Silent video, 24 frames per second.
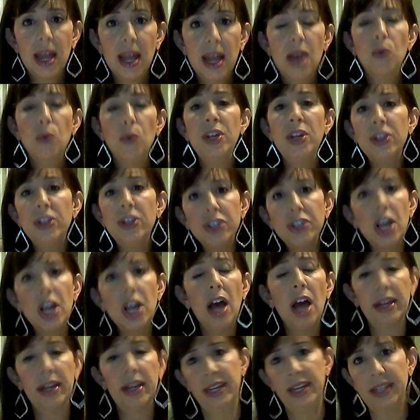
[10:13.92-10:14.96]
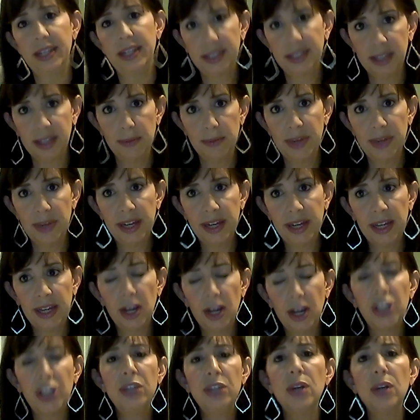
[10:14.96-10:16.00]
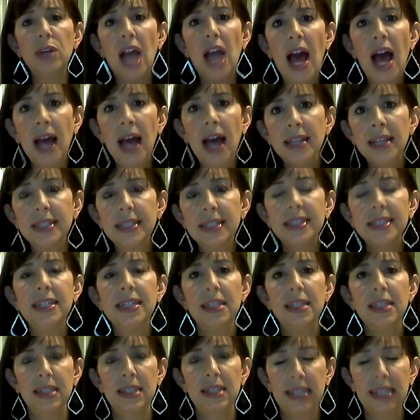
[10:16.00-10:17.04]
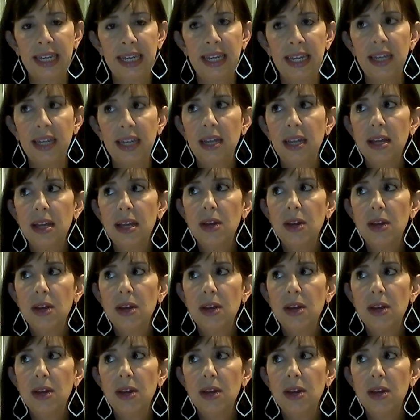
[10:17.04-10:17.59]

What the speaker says: When you're talking to somebody, are you constantly